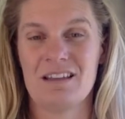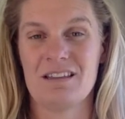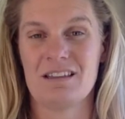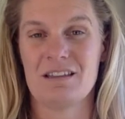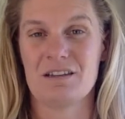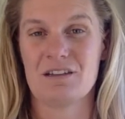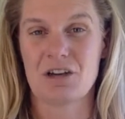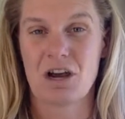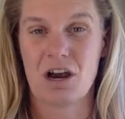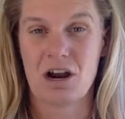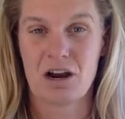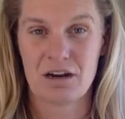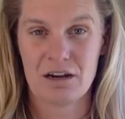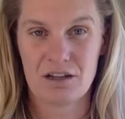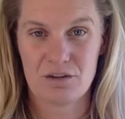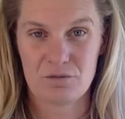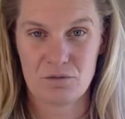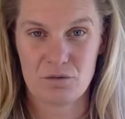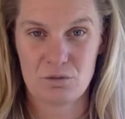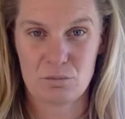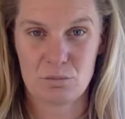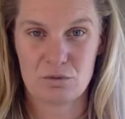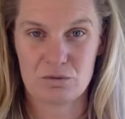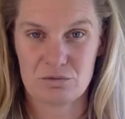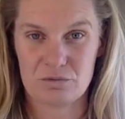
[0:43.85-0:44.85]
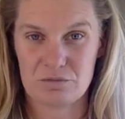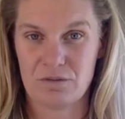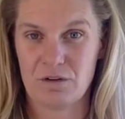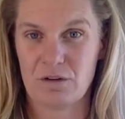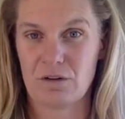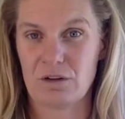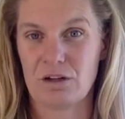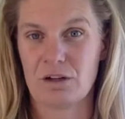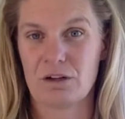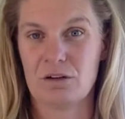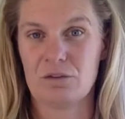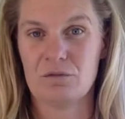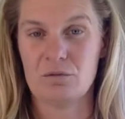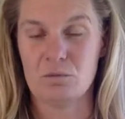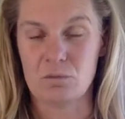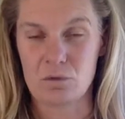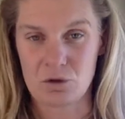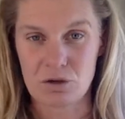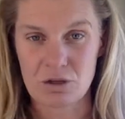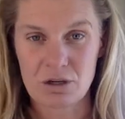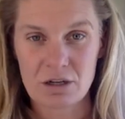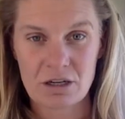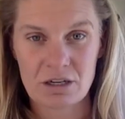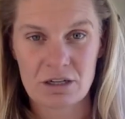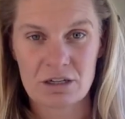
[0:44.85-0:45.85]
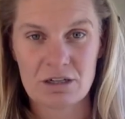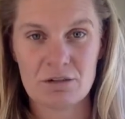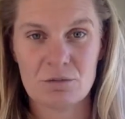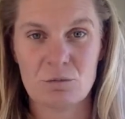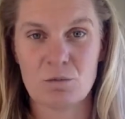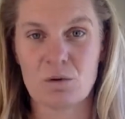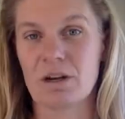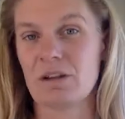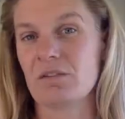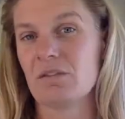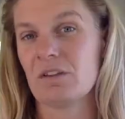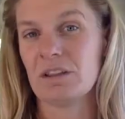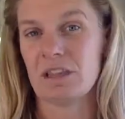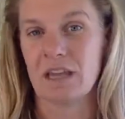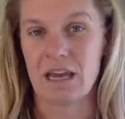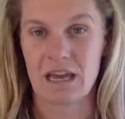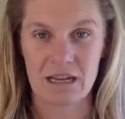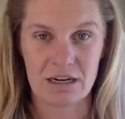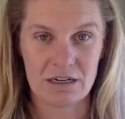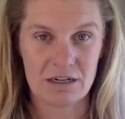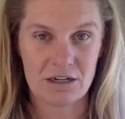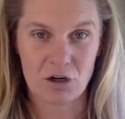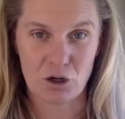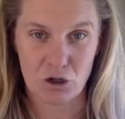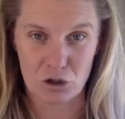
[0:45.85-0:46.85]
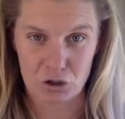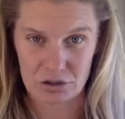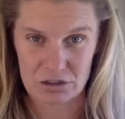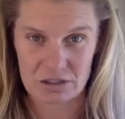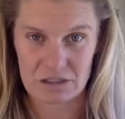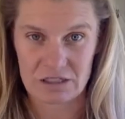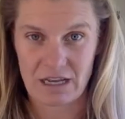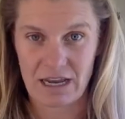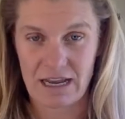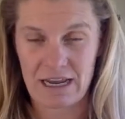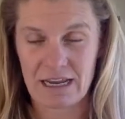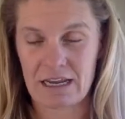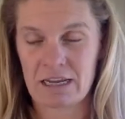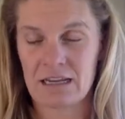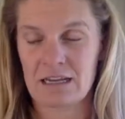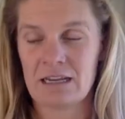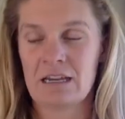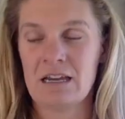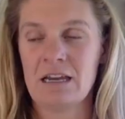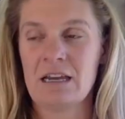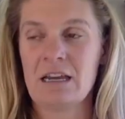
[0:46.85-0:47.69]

the entirety of your portfolio of work, whatever that looks like,